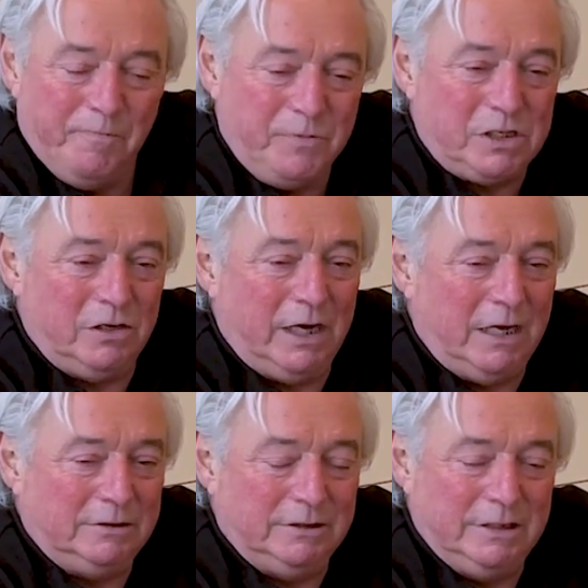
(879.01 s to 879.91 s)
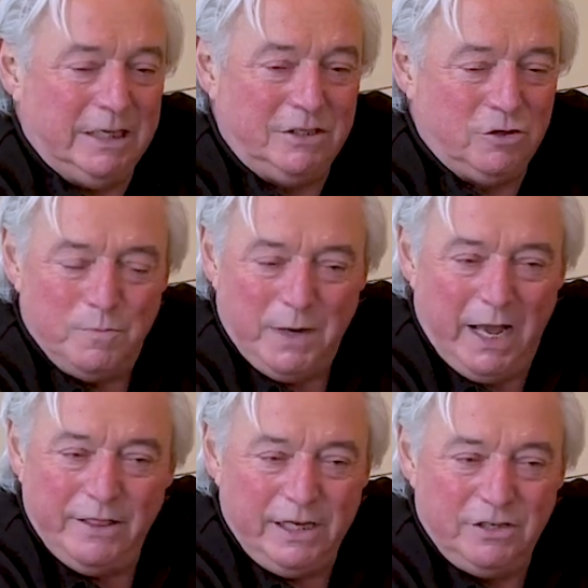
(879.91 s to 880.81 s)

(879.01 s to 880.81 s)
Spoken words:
So that took me, I think,